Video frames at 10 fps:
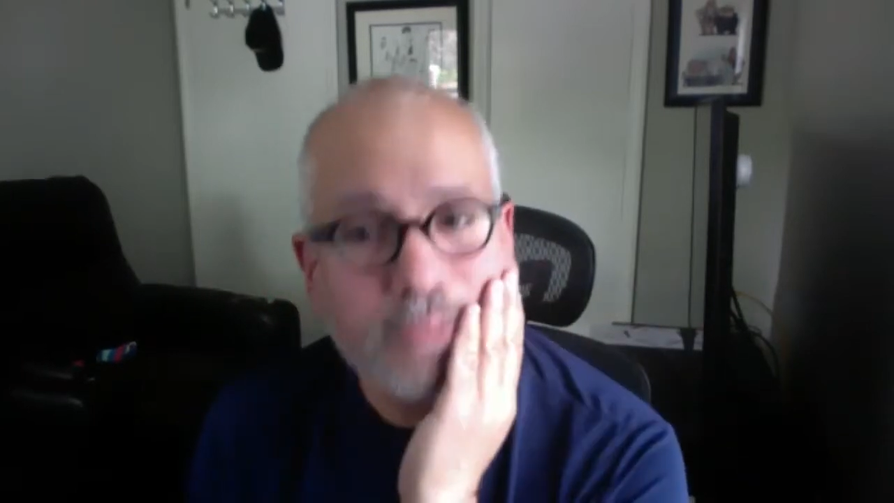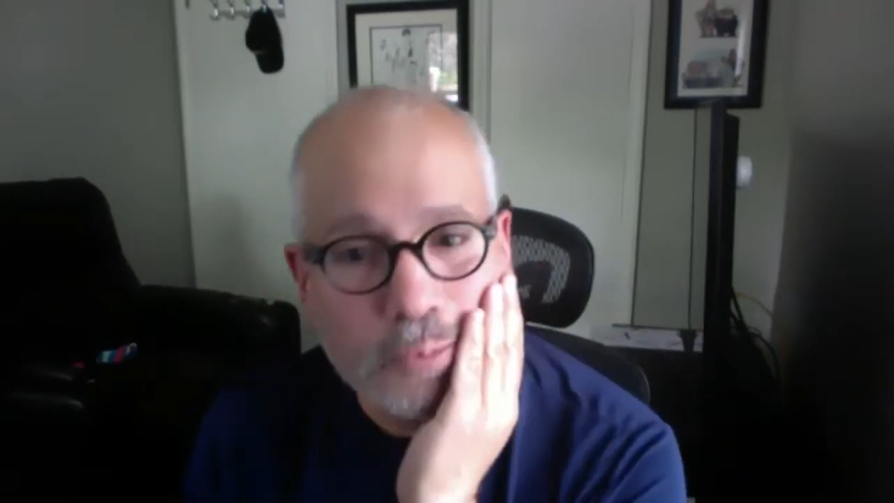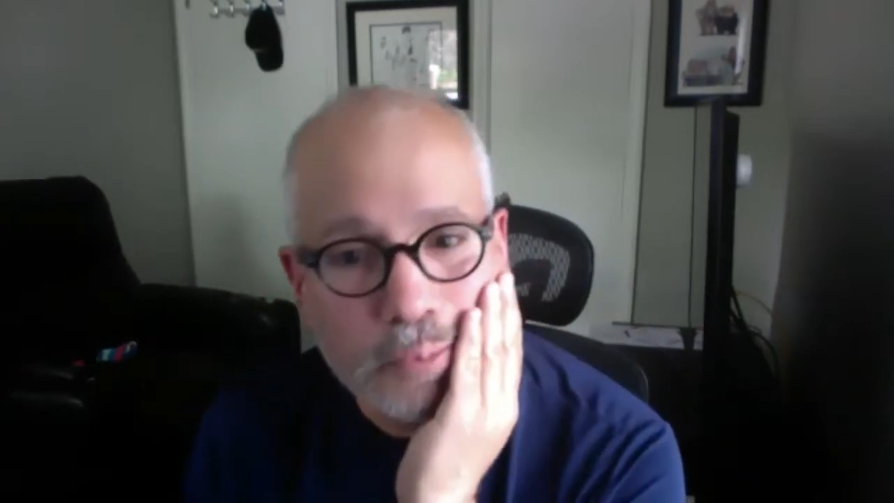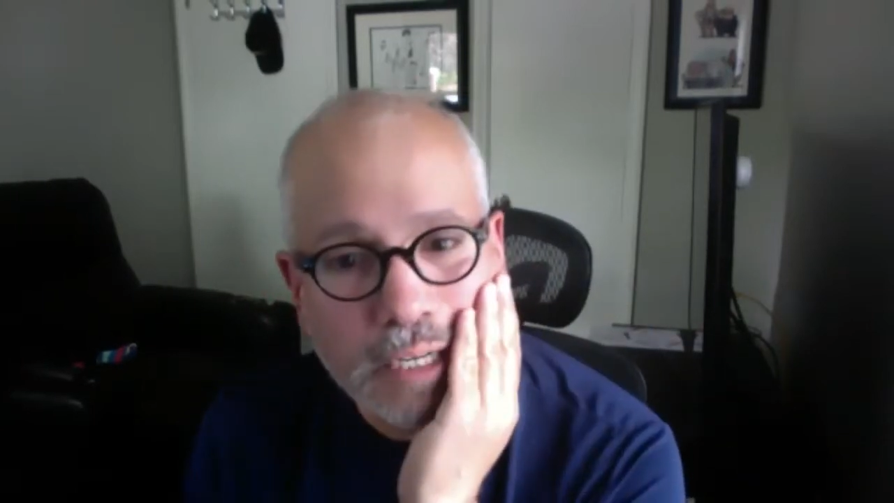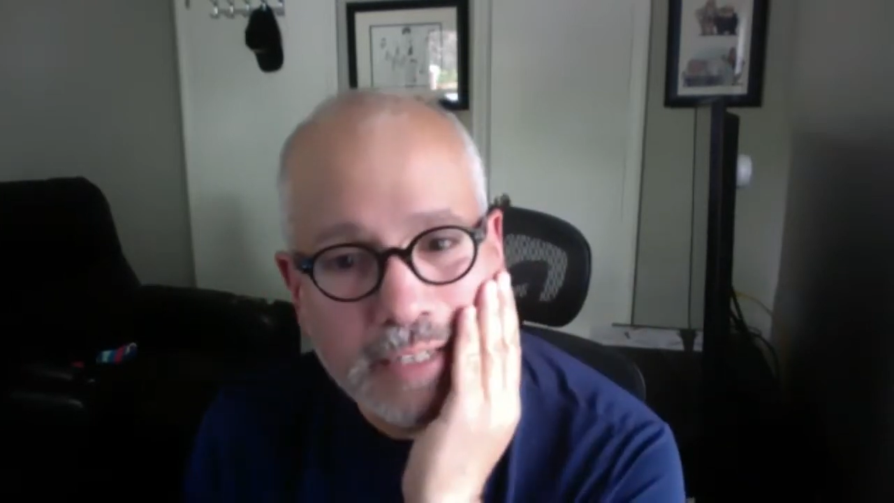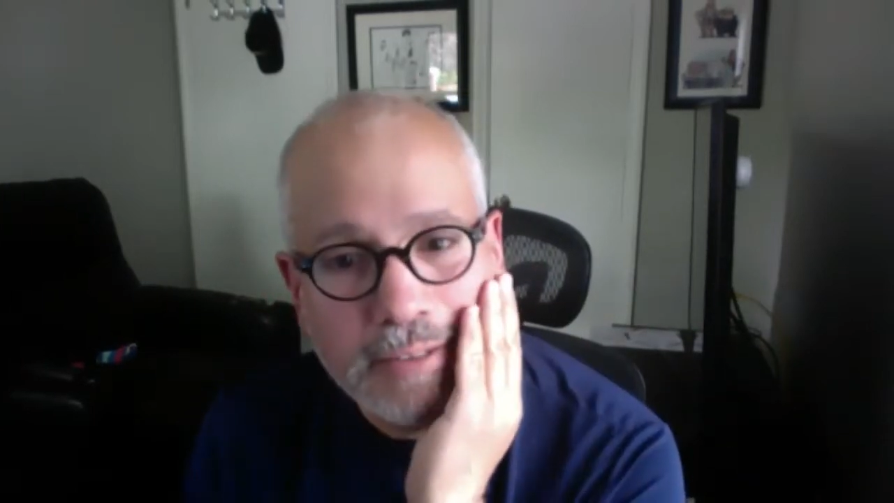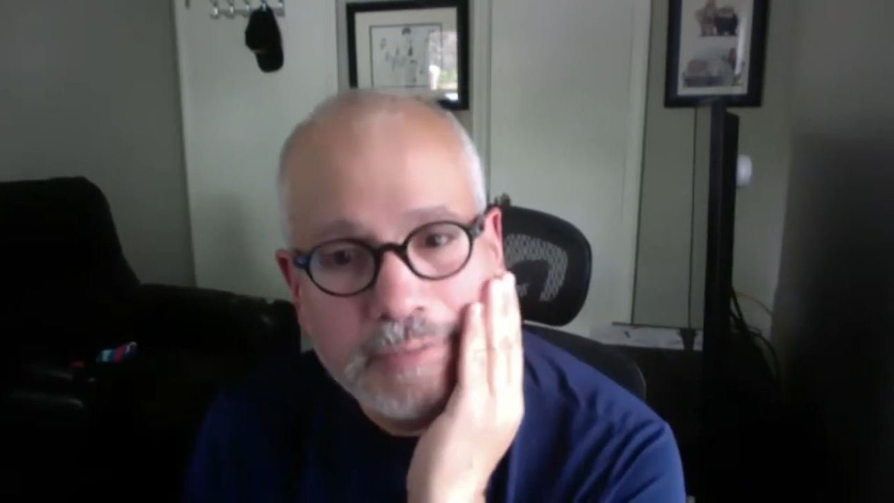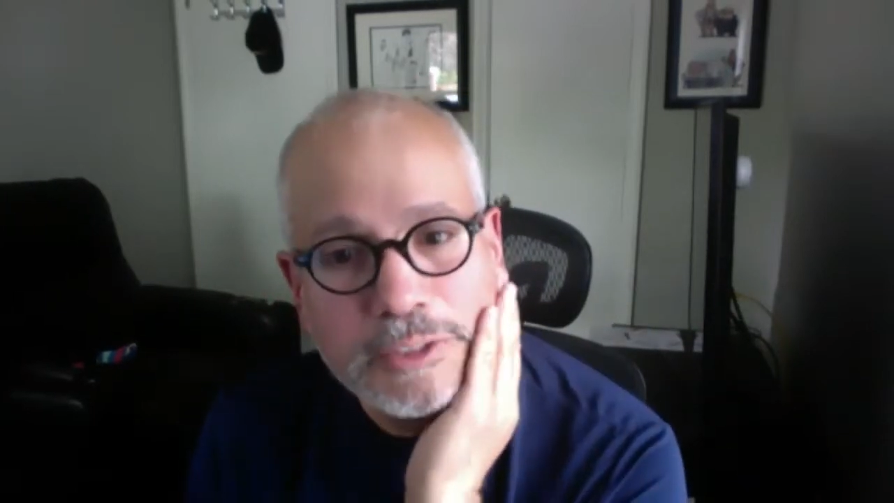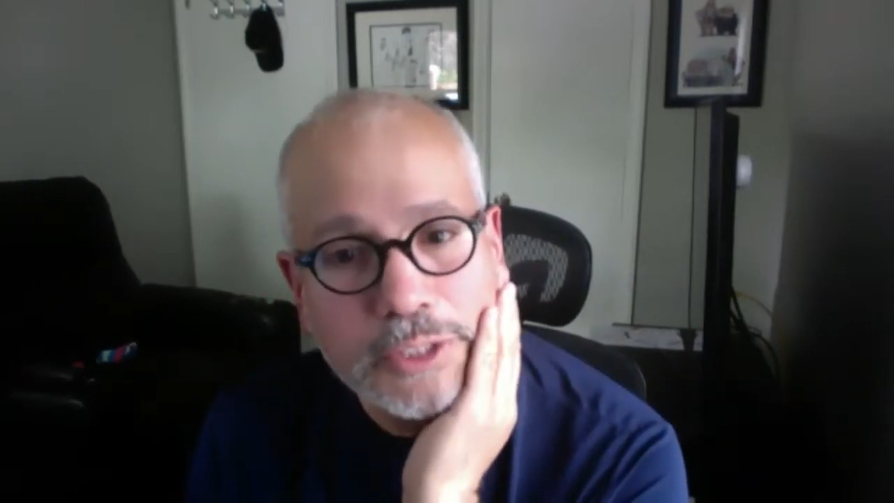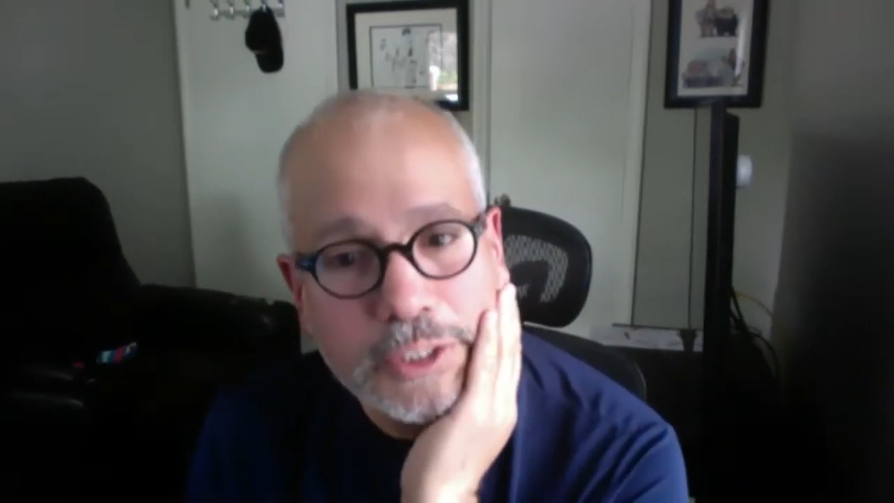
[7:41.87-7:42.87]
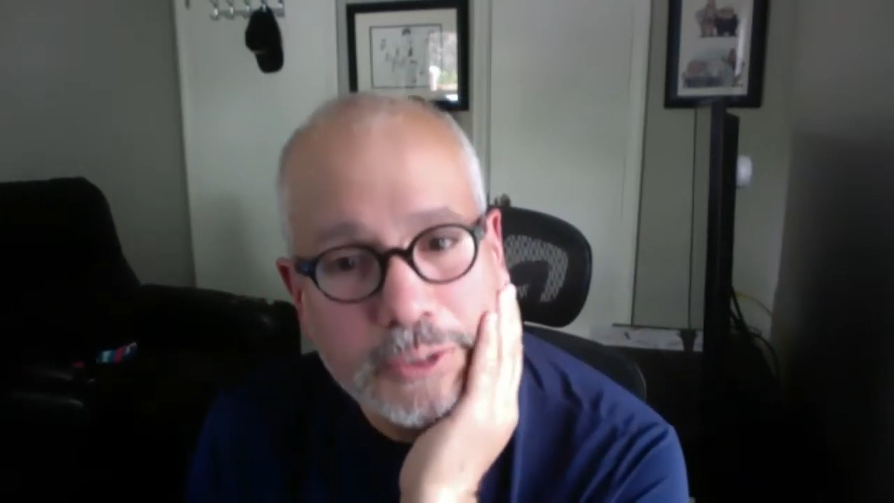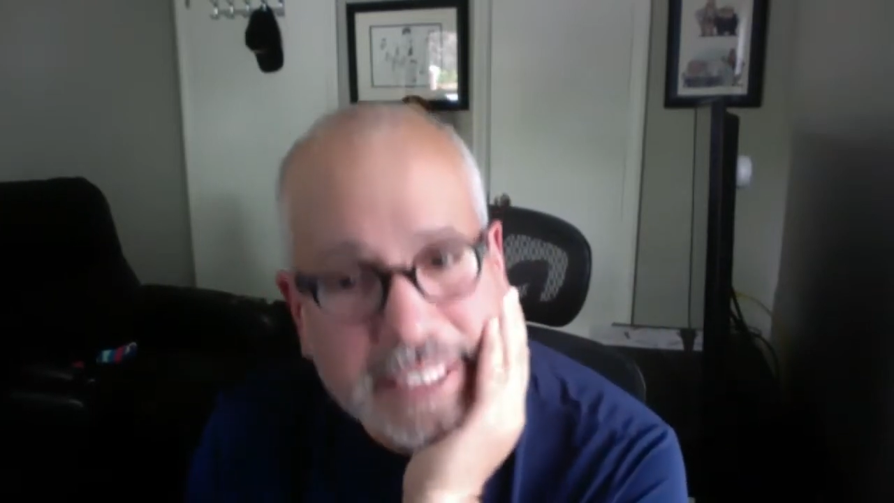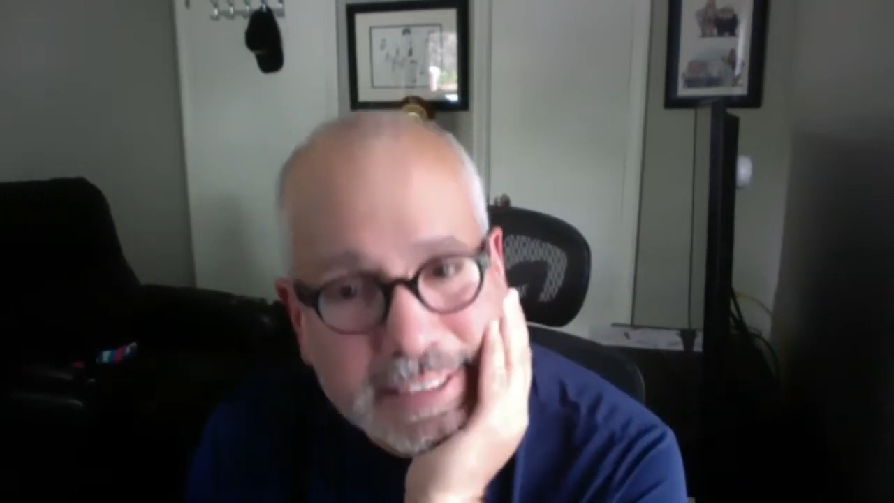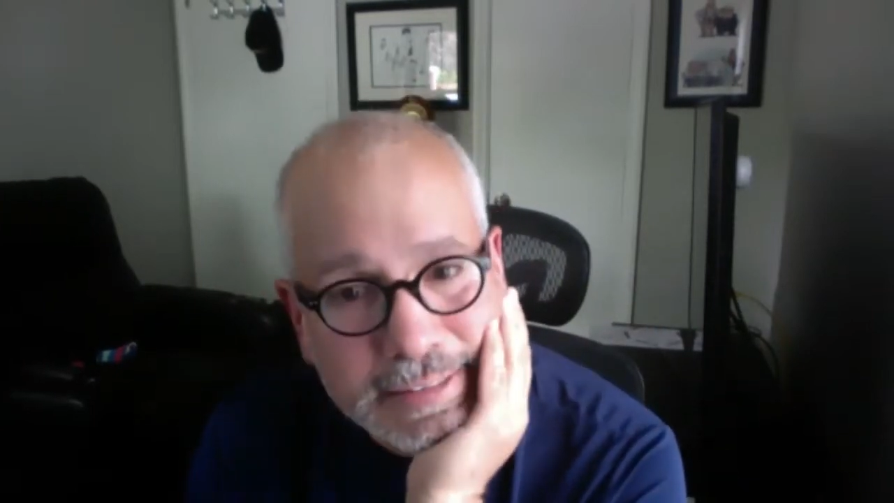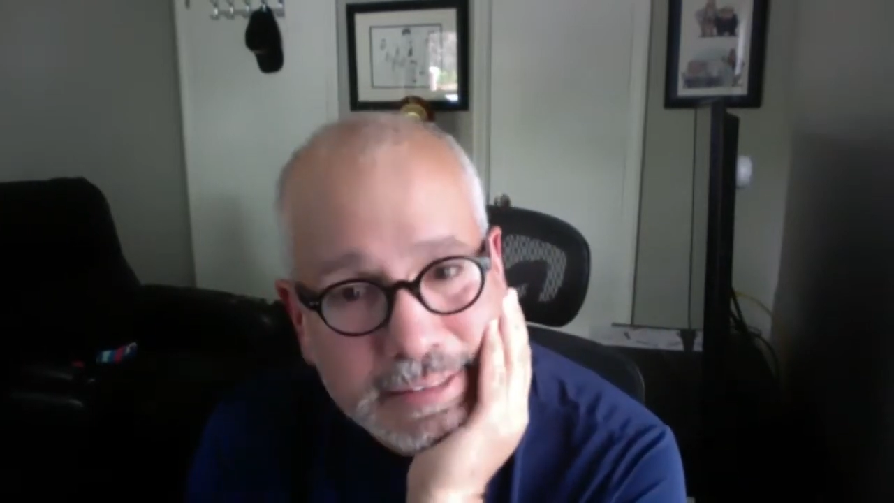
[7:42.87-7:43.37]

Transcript: to the US.